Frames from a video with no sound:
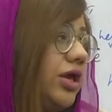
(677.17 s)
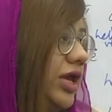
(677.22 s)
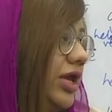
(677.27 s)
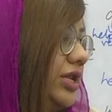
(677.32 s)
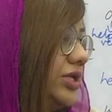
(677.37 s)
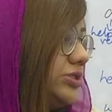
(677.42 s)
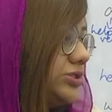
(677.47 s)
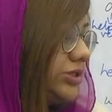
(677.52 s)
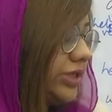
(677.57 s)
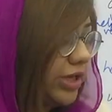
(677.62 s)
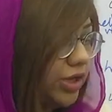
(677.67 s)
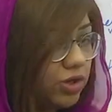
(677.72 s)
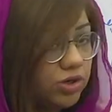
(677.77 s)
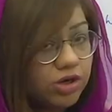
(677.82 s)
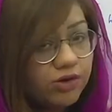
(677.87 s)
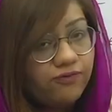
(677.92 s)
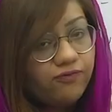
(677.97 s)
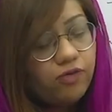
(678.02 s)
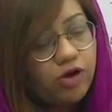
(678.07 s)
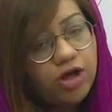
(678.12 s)
in a
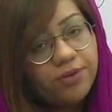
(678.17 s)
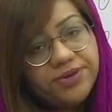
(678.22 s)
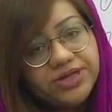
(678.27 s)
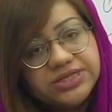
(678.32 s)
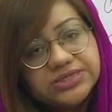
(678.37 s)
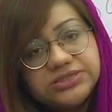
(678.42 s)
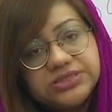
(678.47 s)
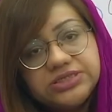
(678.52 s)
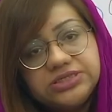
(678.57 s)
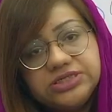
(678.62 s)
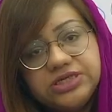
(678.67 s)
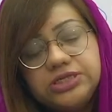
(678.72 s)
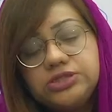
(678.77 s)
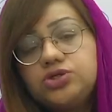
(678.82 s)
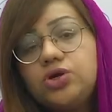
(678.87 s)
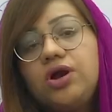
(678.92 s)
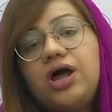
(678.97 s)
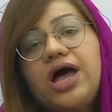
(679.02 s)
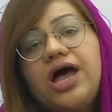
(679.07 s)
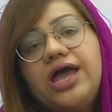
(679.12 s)
singular form in a
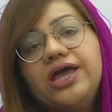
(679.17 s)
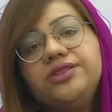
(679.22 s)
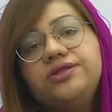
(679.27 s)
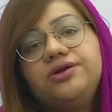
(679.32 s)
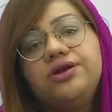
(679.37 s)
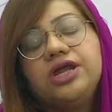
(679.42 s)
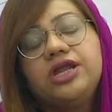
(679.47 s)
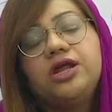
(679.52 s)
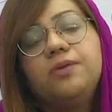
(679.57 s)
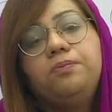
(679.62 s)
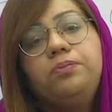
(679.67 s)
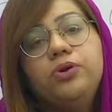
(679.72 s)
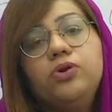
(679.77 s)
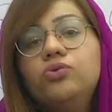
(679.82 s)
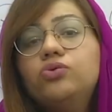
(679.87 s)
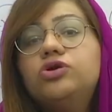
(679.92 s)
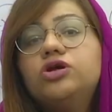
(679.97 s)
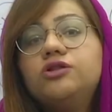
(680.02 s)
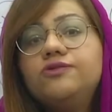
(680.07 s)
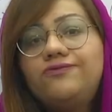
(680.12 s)
sentence or either in a
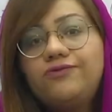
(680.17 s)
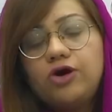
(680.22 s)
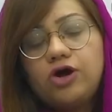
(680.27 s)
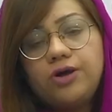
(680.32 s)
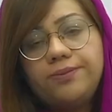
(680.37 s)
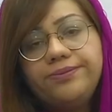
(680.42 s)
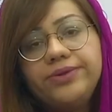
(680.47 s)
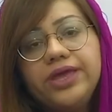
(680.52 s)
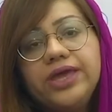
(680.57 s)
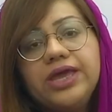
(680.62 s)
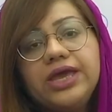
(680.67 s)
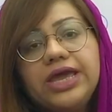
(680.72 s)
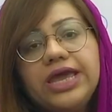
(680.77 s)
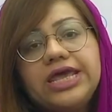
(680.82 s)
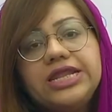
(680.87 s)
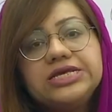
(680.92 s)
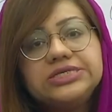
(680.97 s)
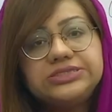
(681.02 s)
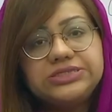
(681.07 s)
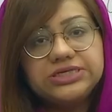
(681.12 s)
plural form
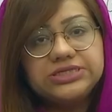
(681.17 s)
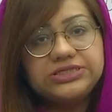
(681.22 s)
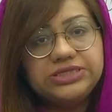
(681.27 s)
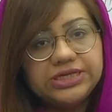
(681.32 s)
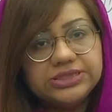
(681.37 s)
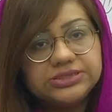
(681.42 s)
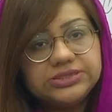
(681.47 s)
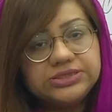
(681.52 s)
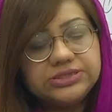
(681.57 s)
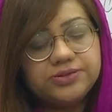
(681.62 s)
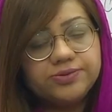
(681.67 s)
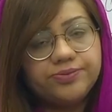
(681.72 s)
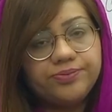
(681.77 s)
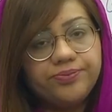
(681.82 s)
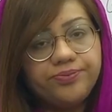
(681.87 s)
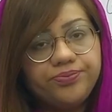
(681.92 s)
in a sentence.